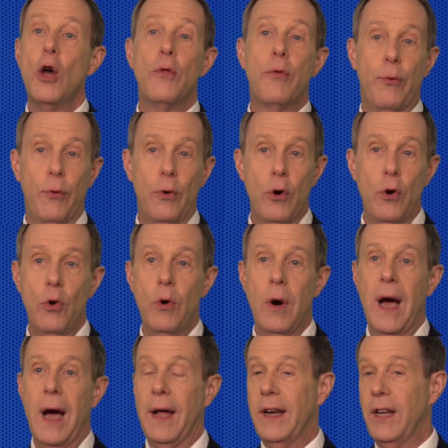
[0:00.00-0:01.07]
through
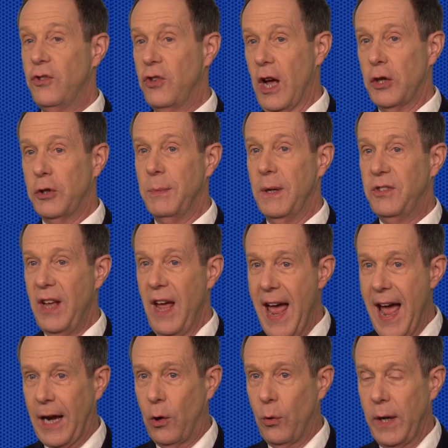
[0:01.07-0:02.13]
an adjustment to
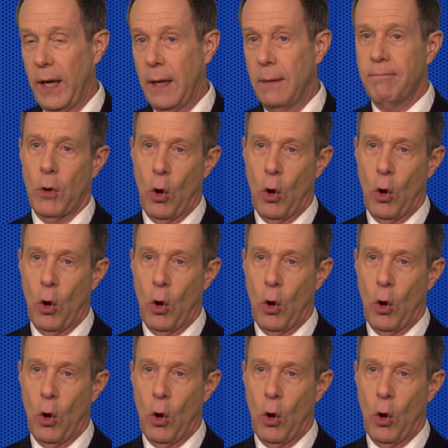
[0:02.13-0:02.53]
equity,